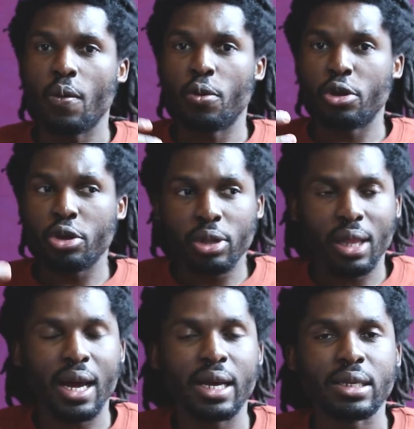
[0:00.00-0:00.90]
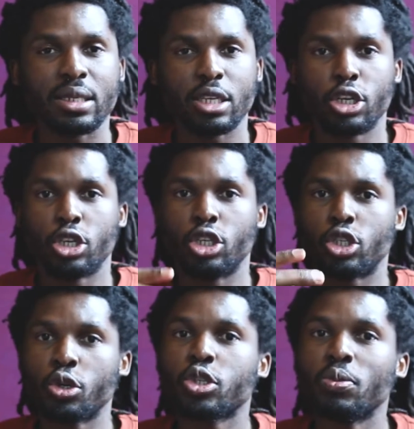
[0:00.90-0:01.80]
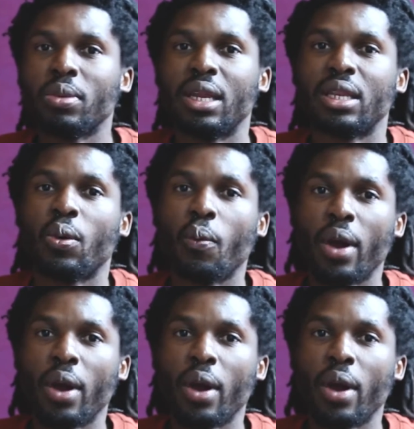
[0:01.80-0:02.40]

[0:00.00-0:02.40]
will utilize social media in the